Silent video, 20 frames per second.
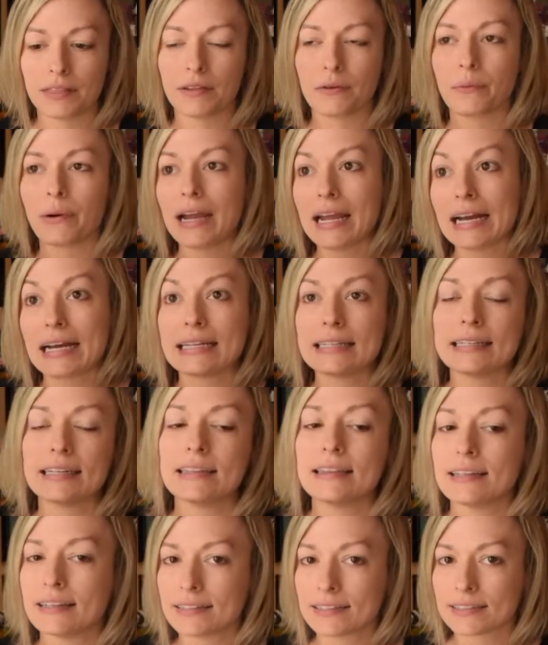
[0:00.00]
the way I
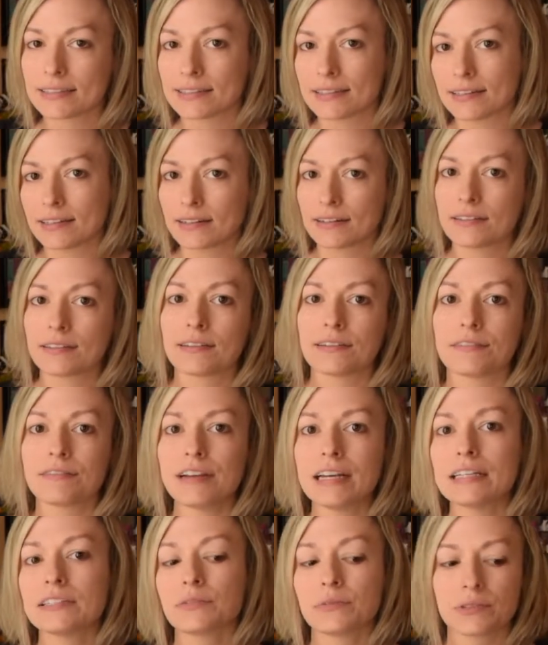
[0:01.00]
did this, the
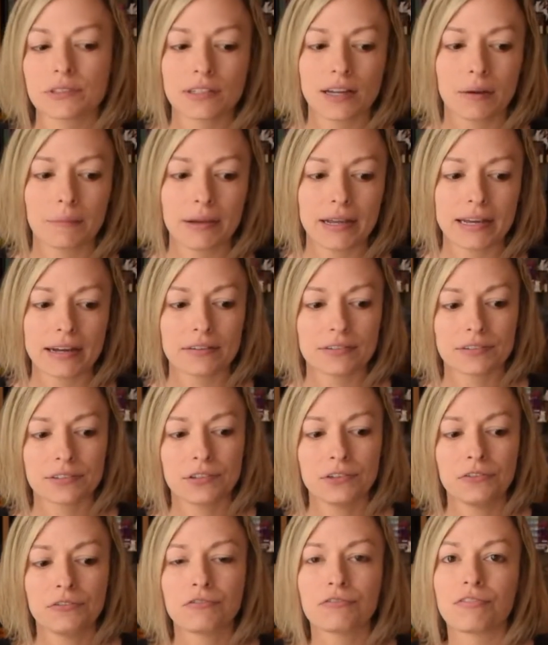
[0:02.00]
face was coming out
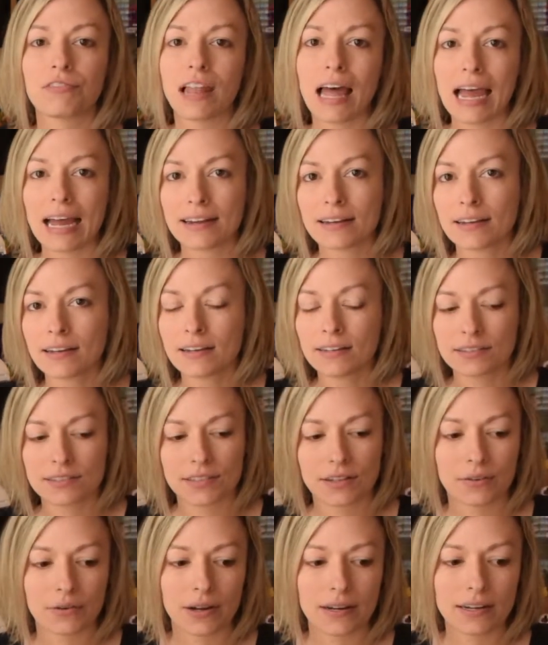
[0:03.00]
too flat.
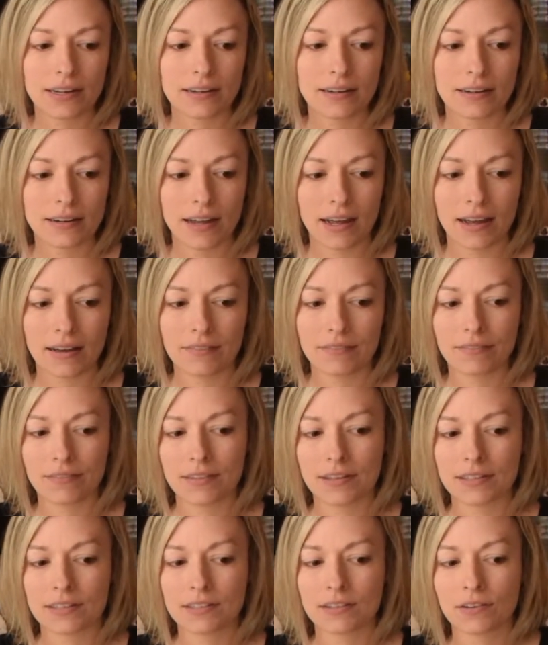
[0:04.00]
So I didn't have
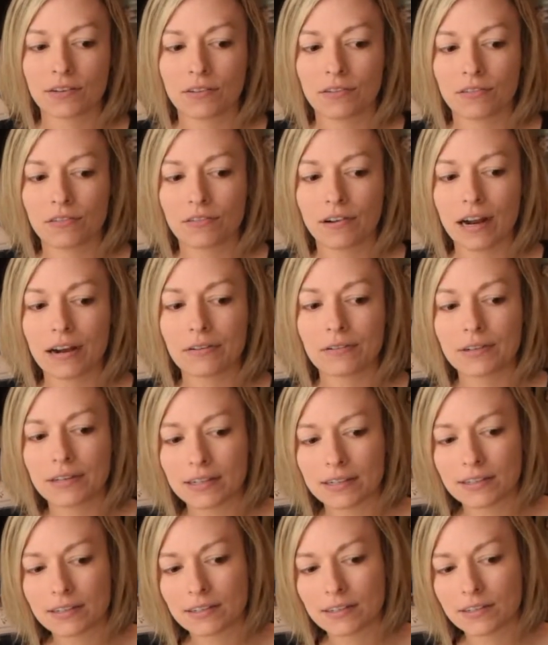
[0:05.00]
this
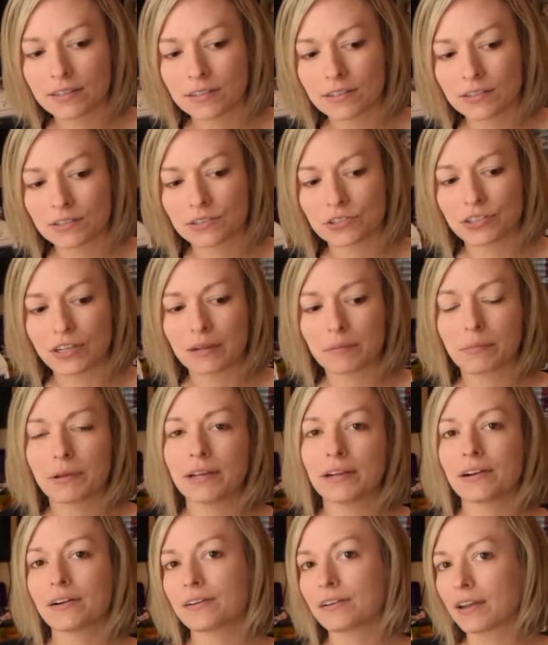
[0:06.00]
rounded shape
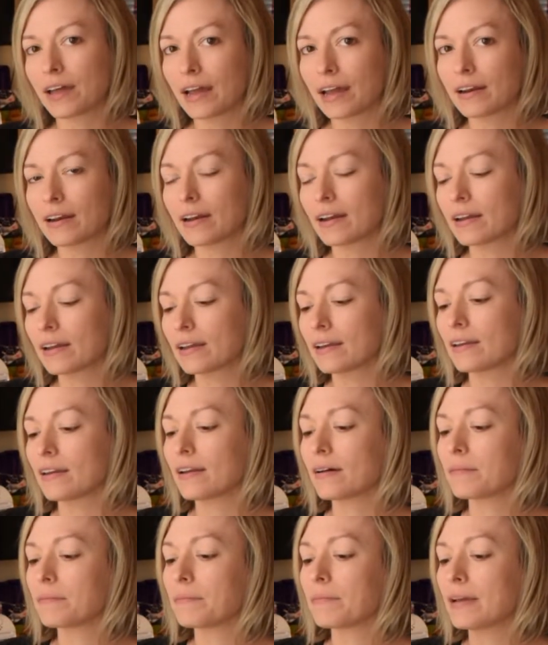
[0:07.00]
here that I ended
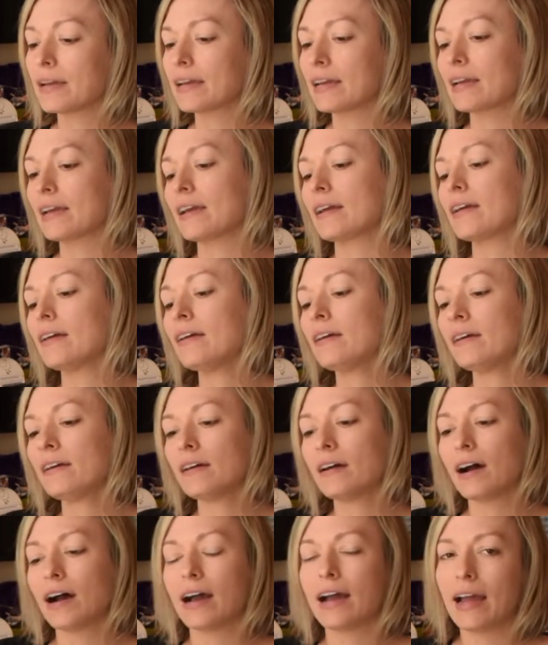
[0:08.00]
up making.
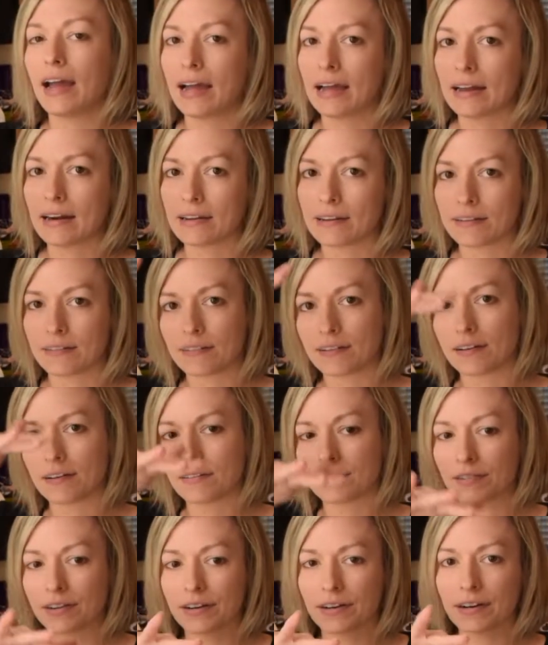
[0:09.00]
I had a
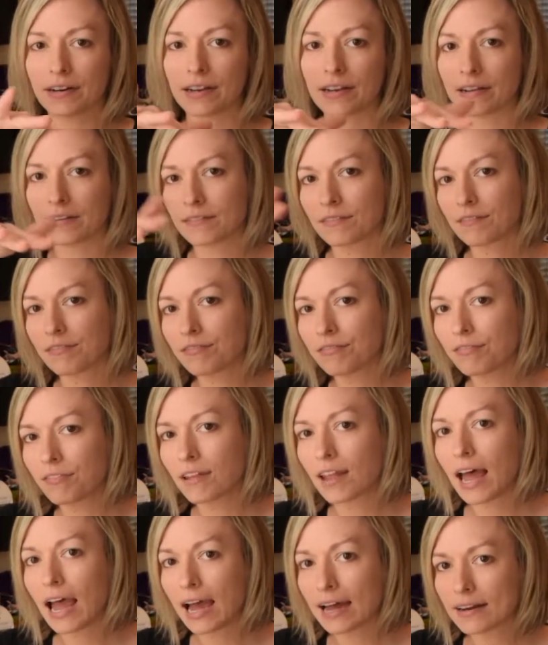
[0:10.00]
very
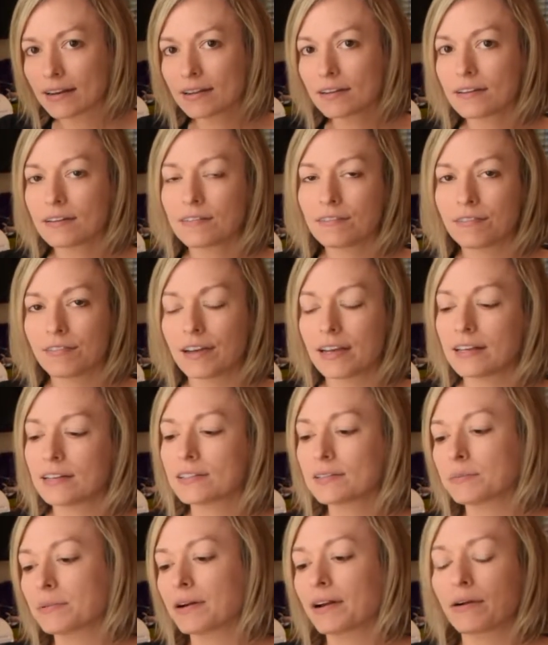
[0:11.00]
flat
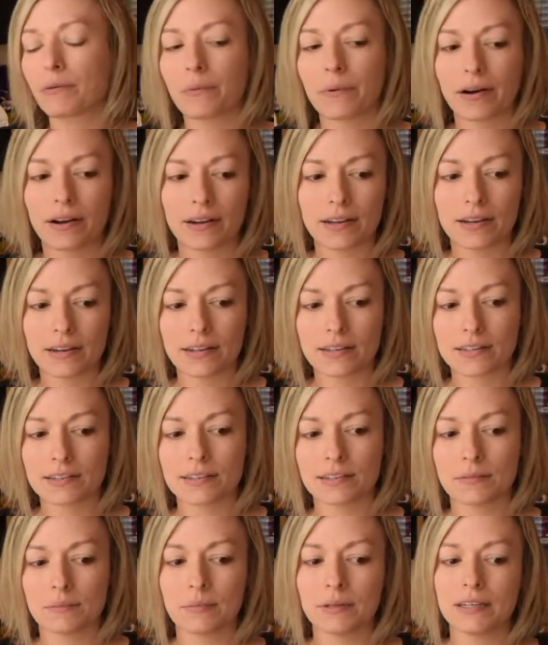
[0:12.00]
face, but I wanted it
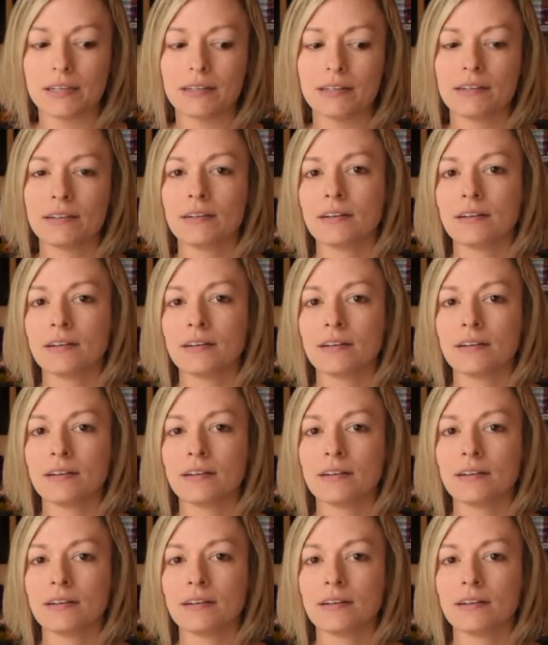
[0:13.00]
to be